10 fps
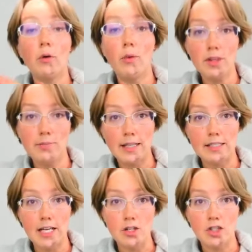with
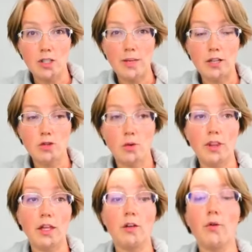meditation to make sure
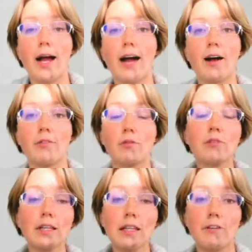that you have a
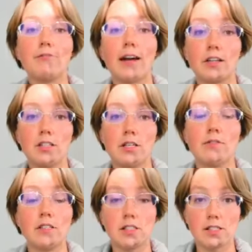really effective
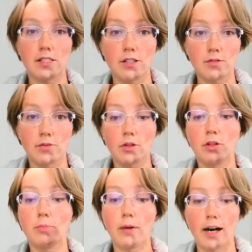and
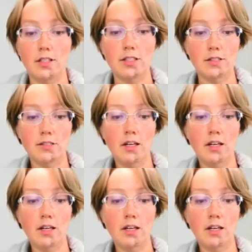successful practice.